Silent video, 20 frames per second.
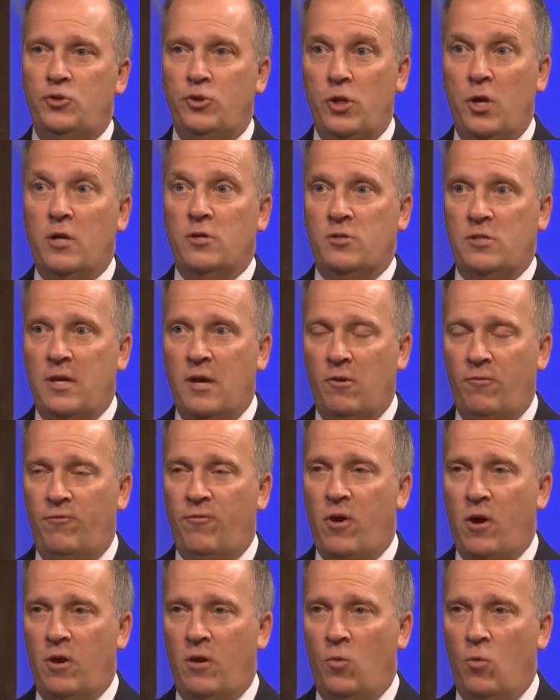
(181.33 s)
just how
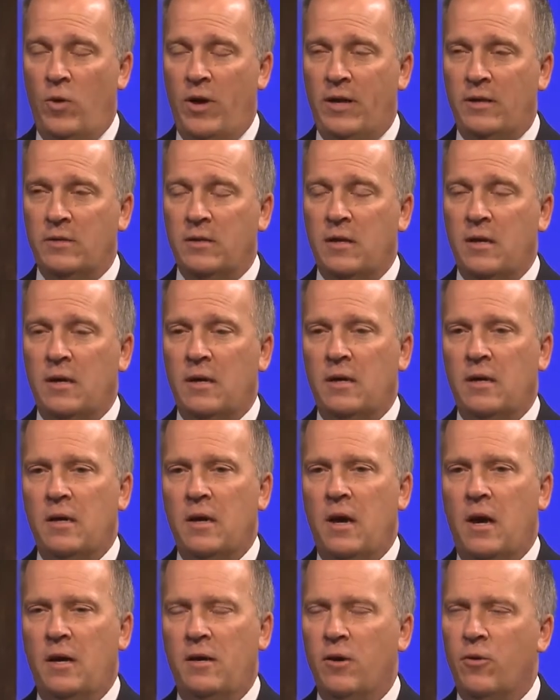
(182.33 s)
far it went.
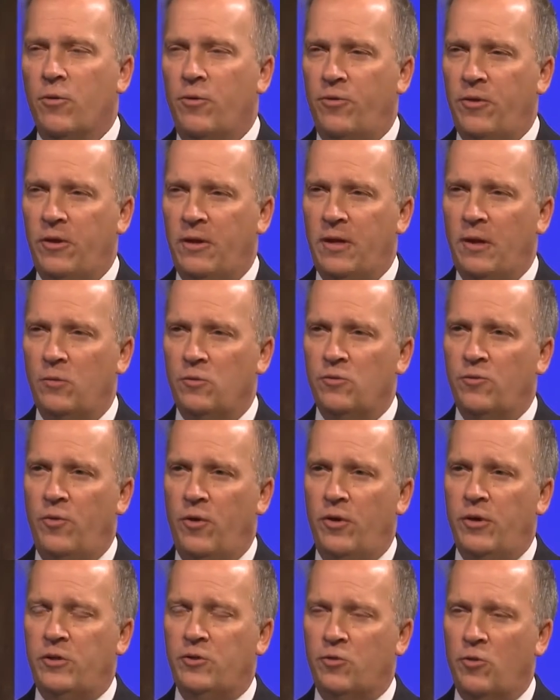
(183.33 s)
Another thing that was
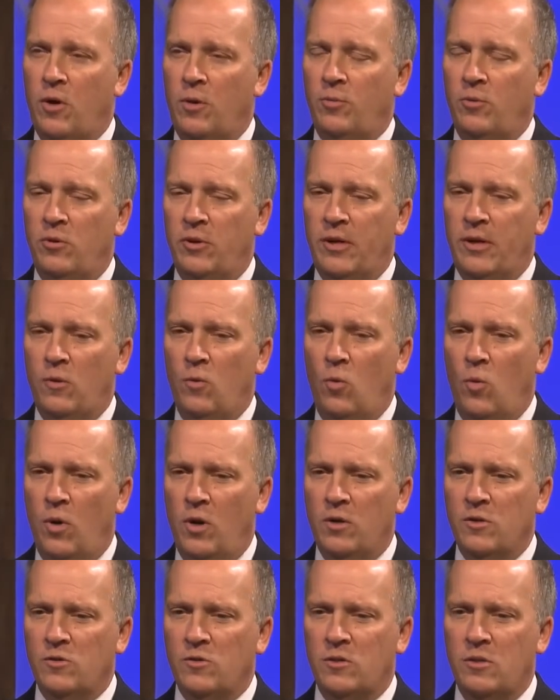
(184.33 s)
very troubling
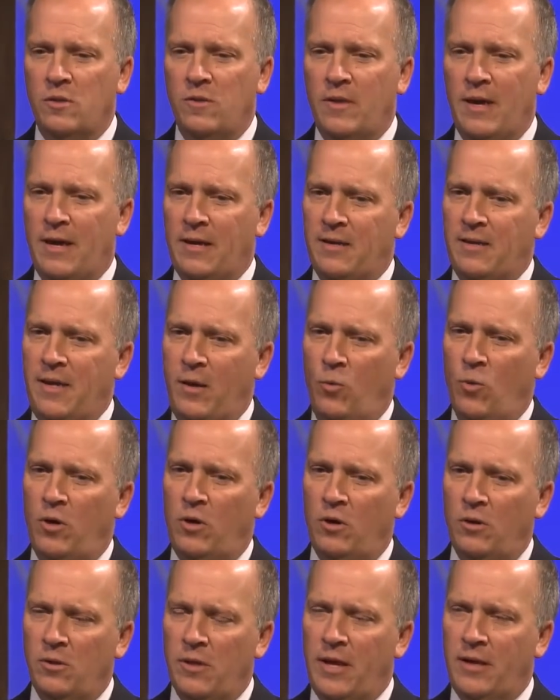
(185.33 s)
was that they were
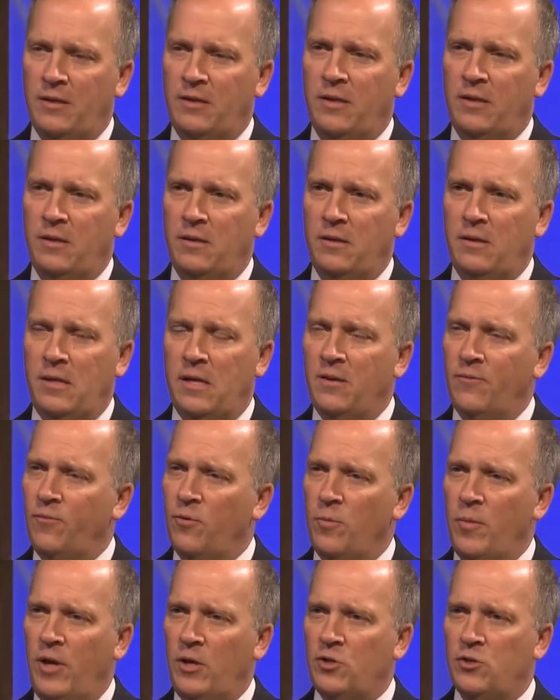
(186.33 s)
collecting
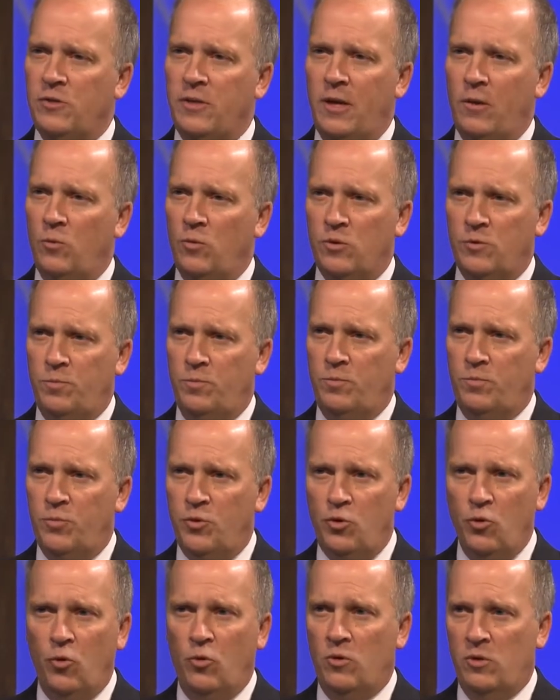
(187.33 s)
information that was
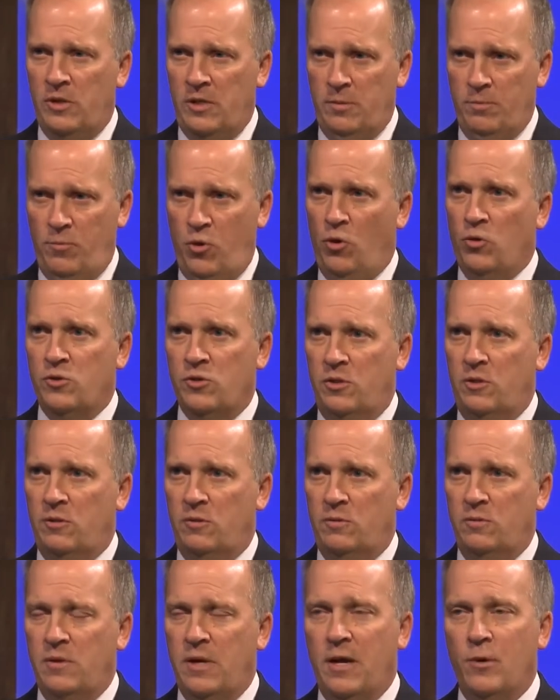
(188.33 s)
purely
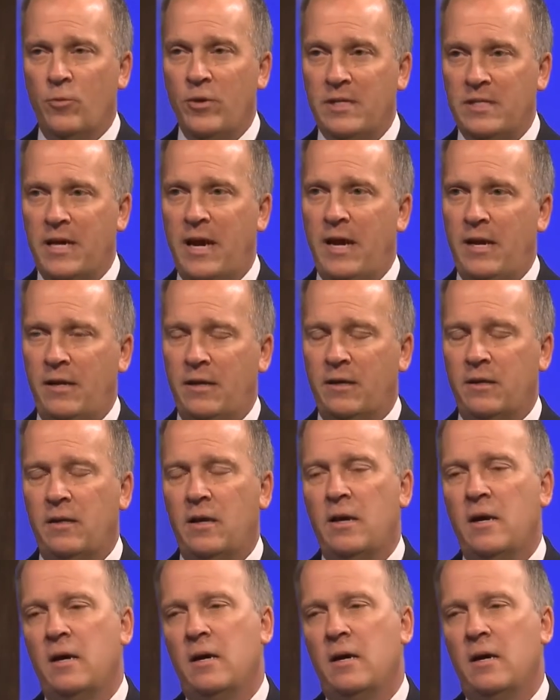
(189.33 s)
personal and retaining it.